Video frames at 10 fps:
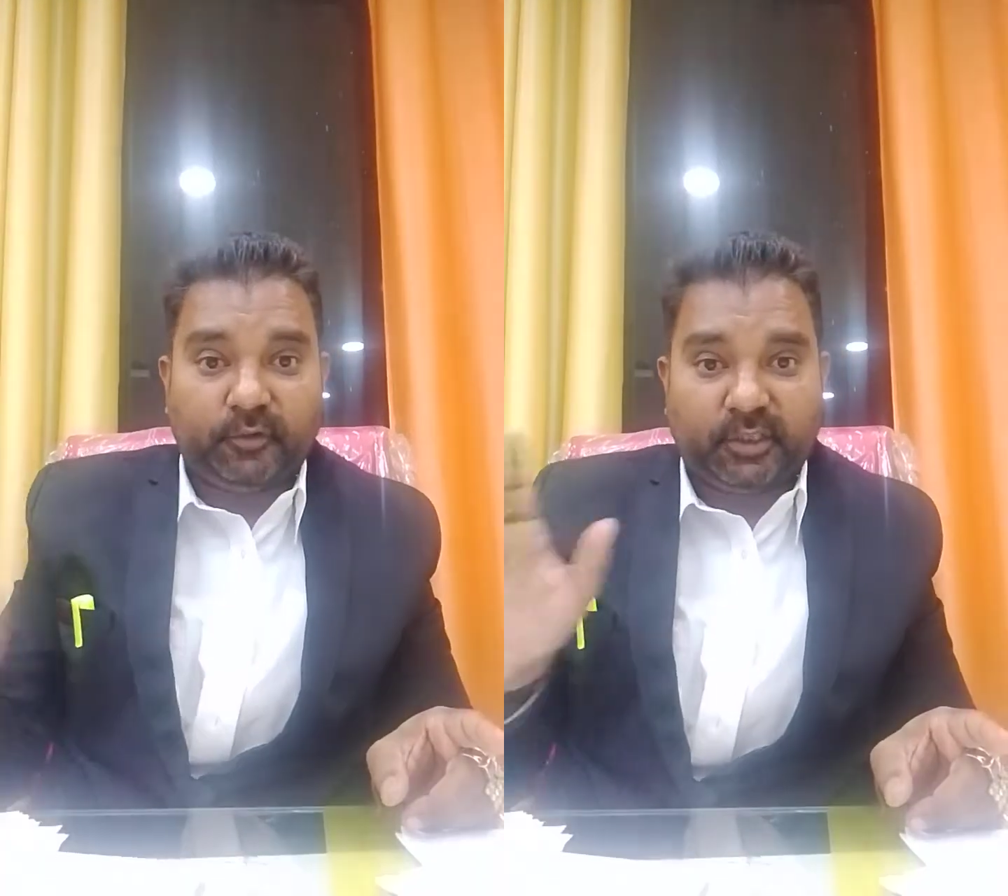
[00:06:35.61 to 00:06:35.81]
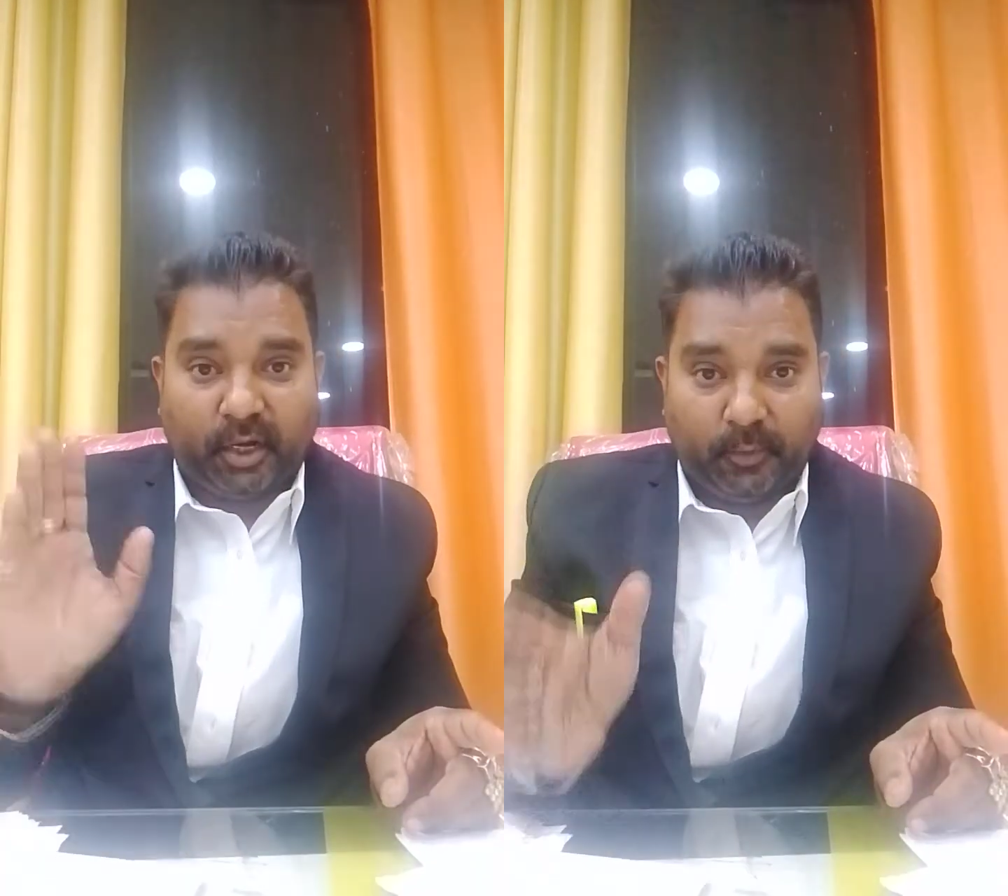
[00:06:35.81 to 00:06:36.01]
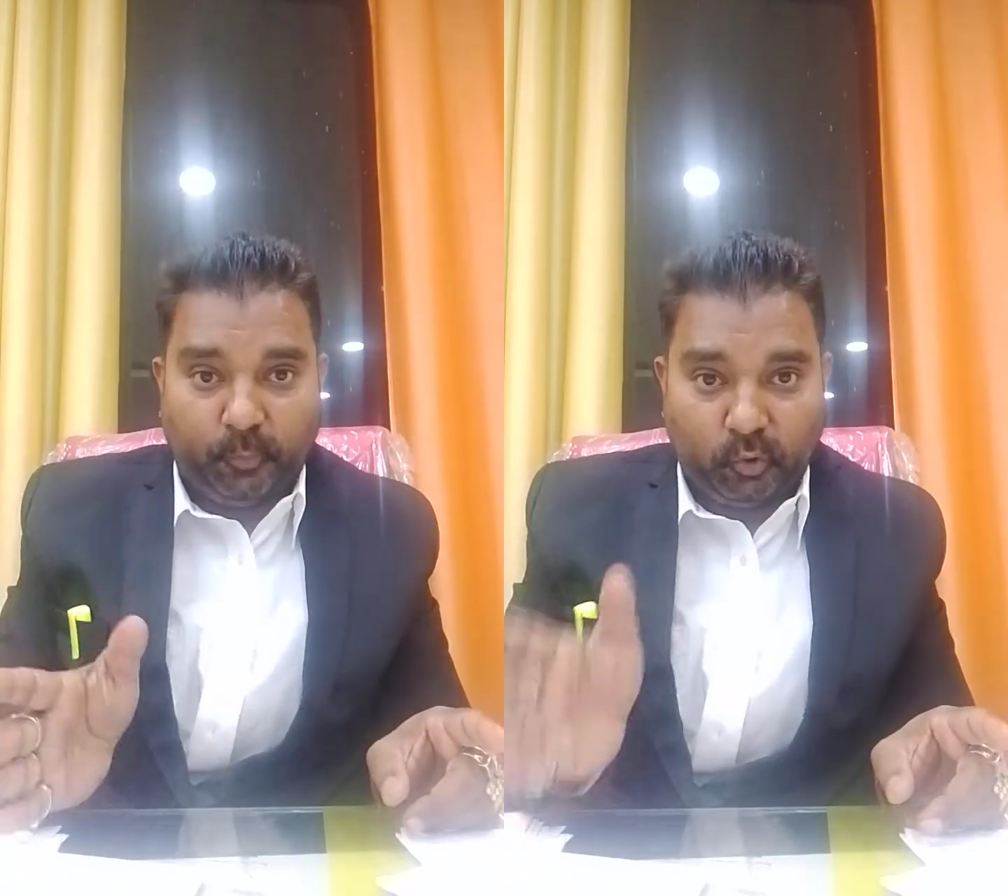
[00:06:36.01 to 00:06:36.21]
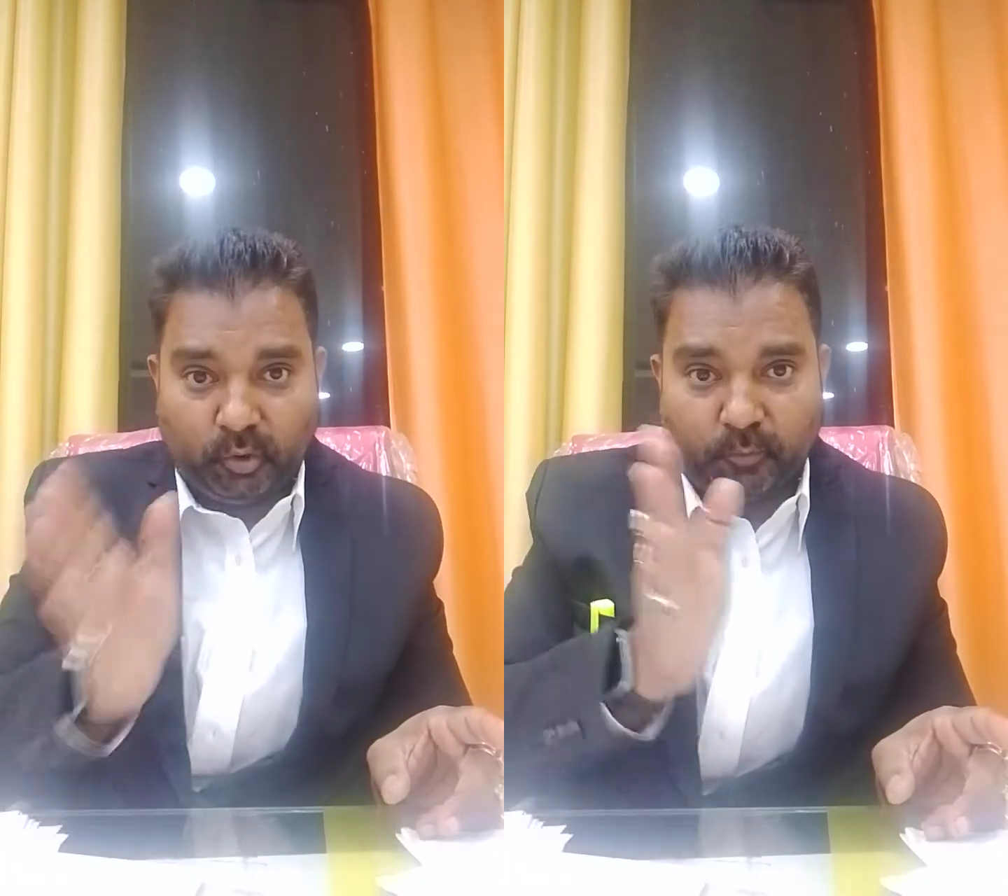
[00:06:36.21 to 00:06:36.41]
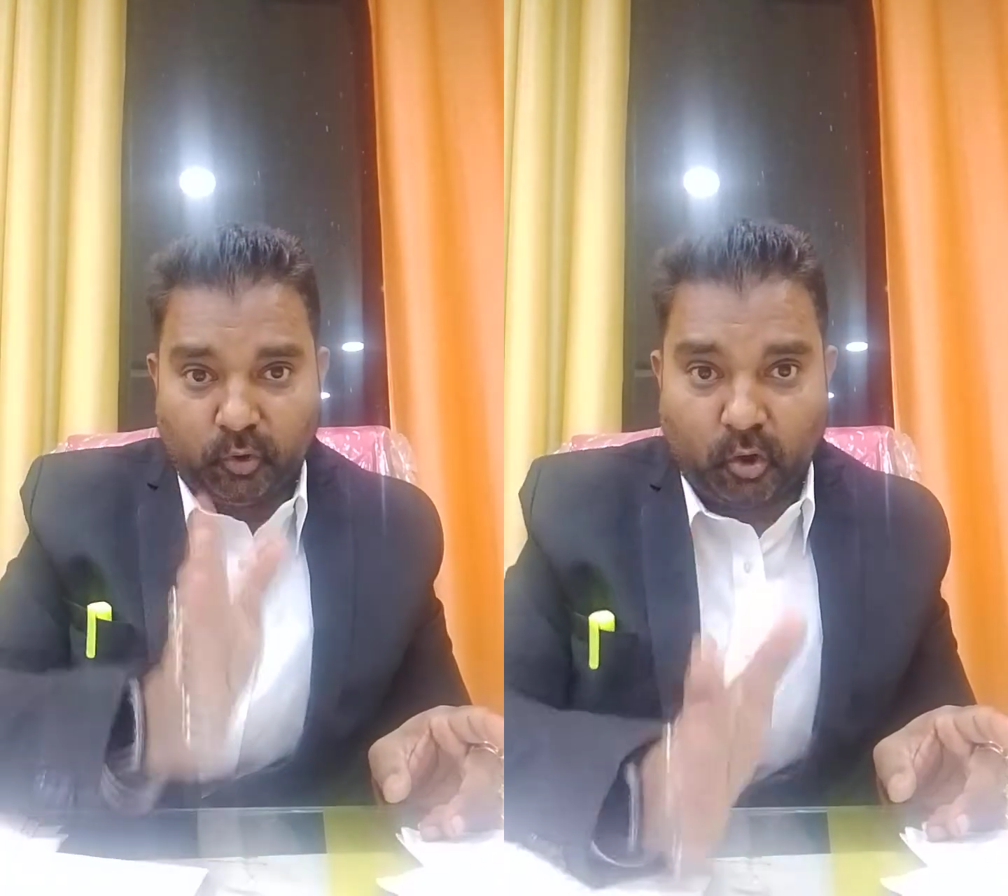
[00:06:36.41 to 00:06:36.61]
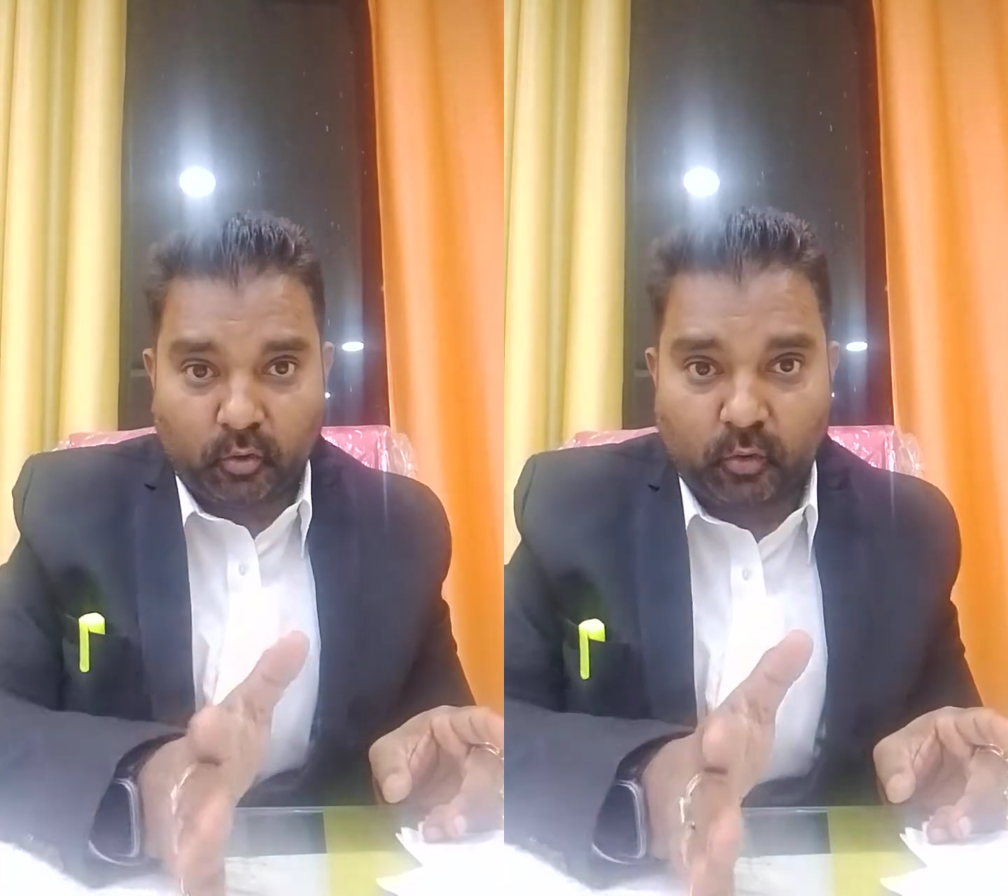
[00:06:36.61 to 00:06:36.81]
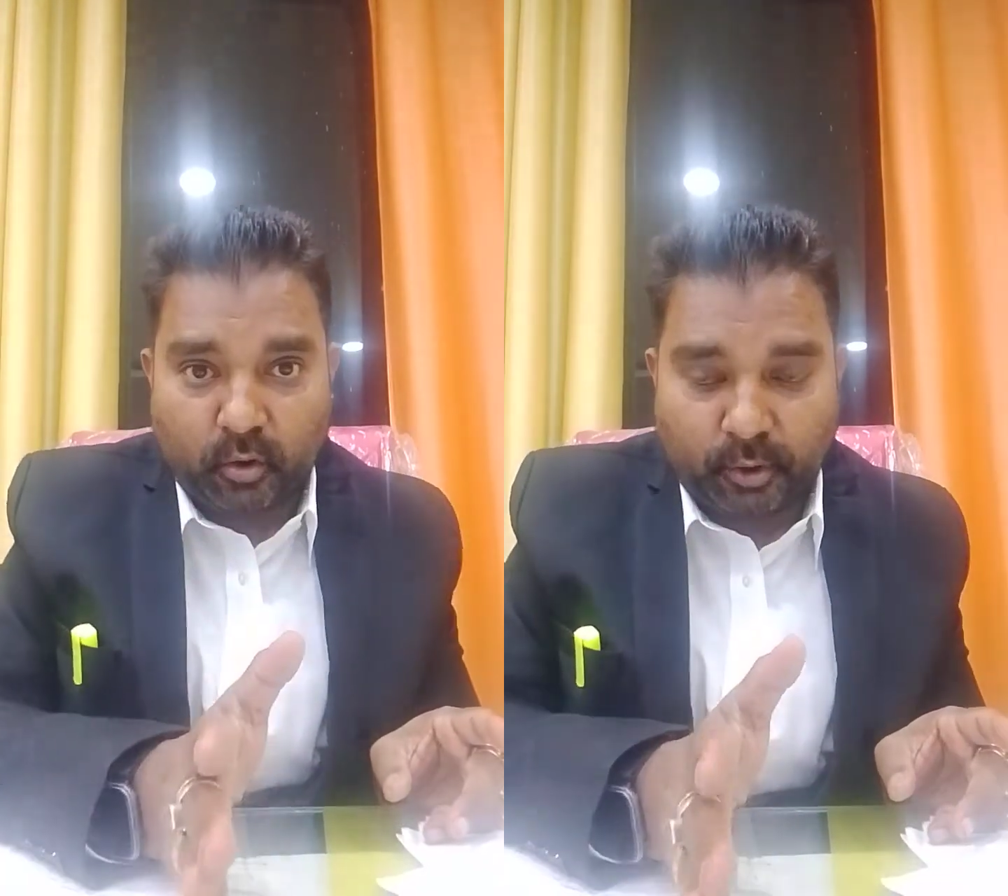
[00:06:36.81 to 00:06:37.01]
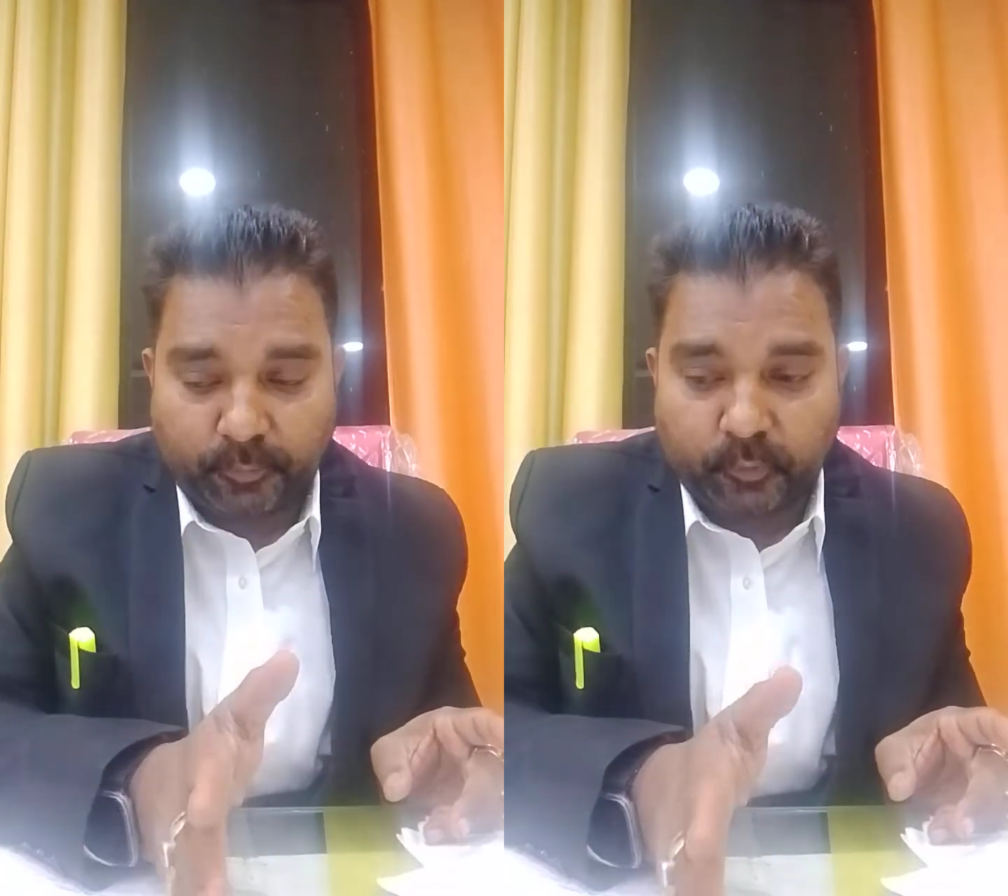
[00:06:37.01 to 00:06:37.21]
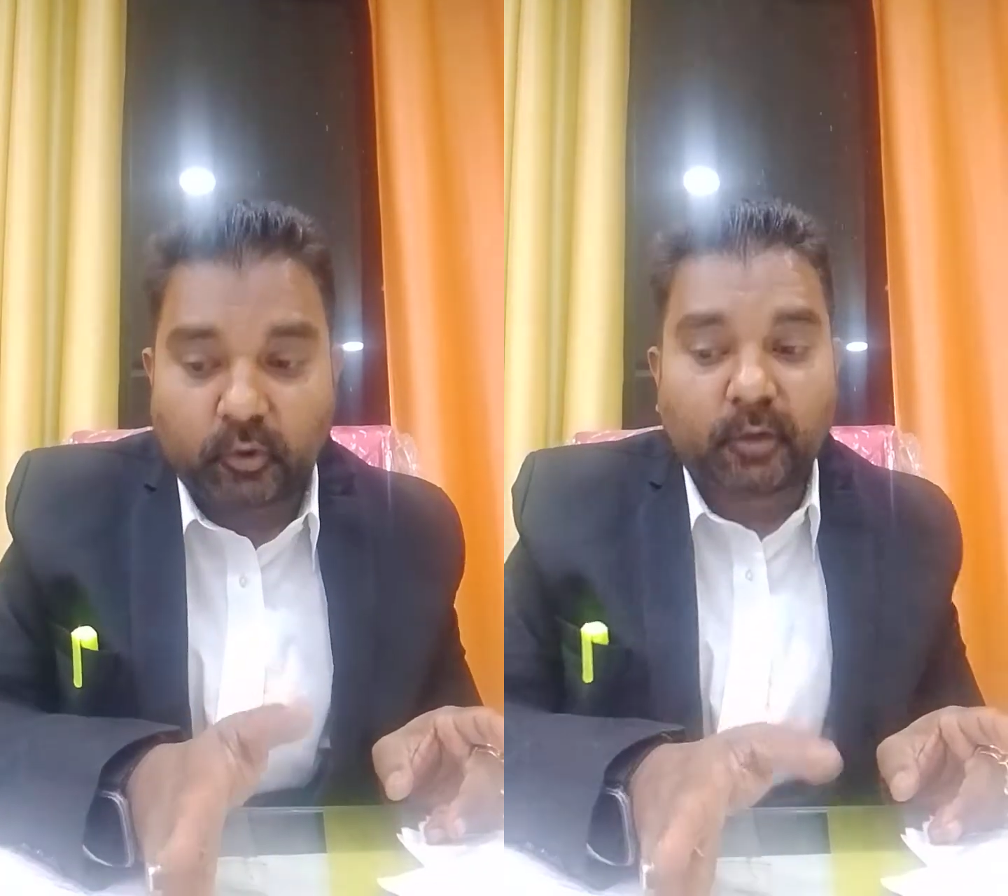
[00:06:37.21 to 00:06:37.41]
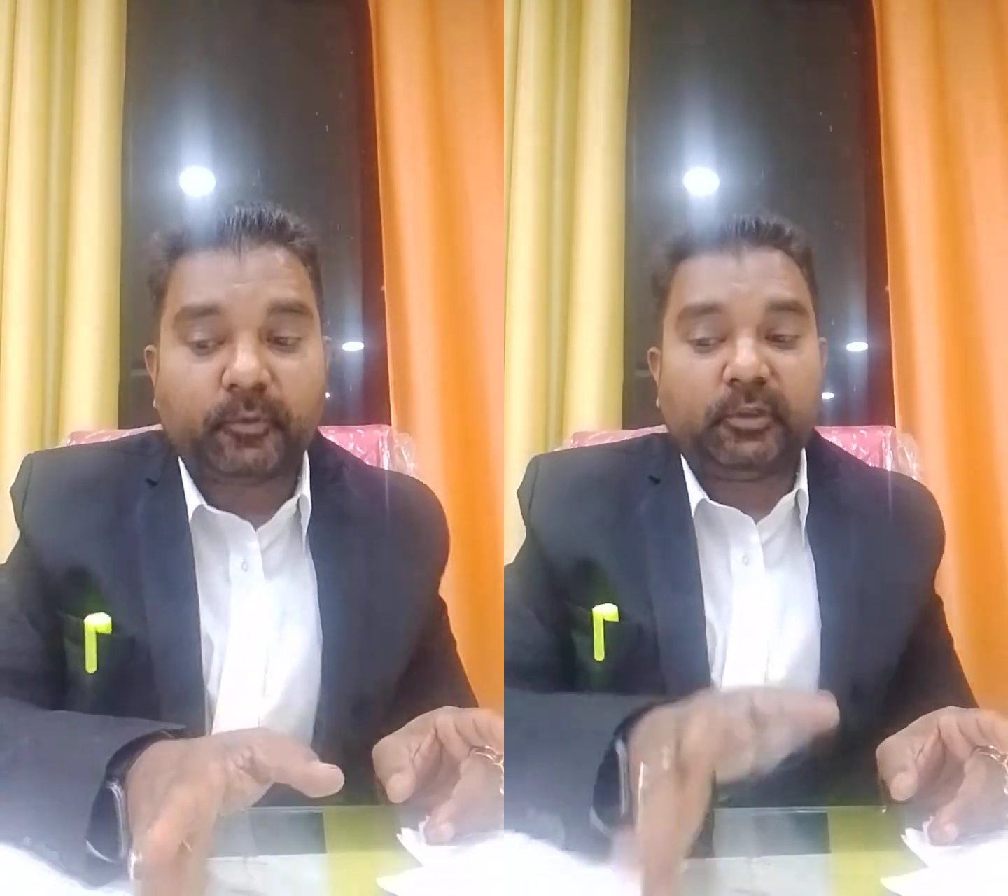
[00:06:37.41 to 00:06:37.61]
whether reportable or
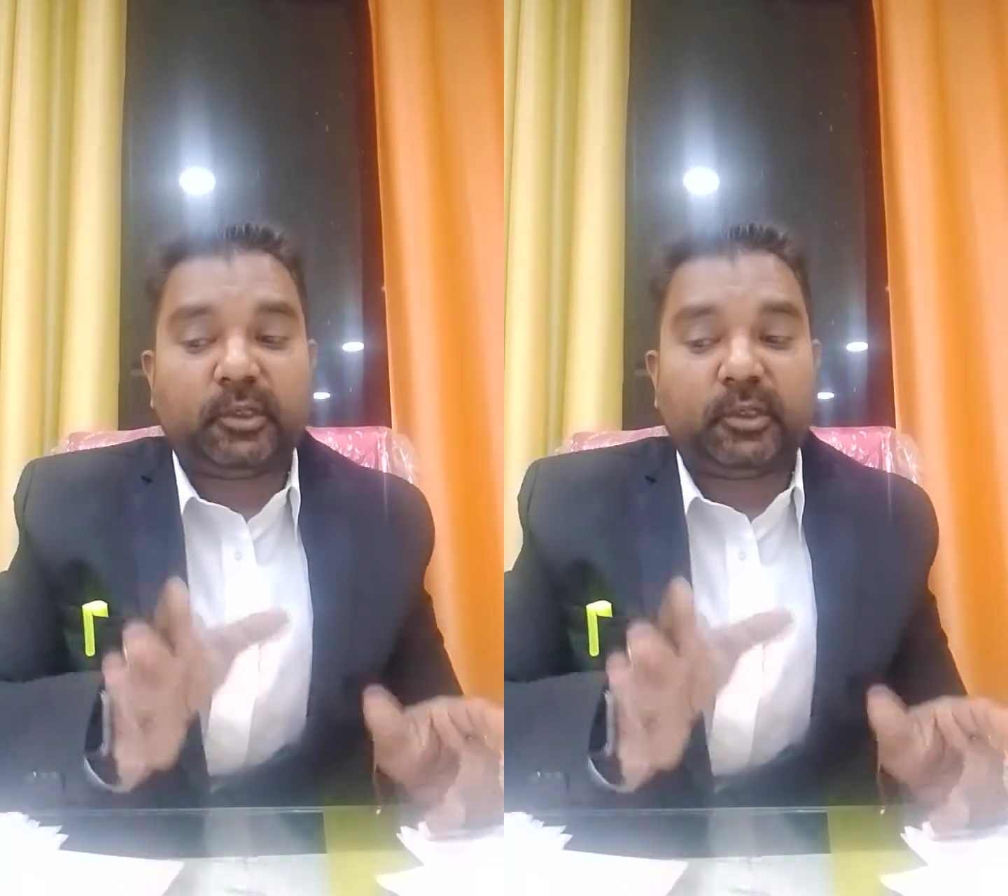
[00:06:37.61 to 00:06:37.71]
non-reportable,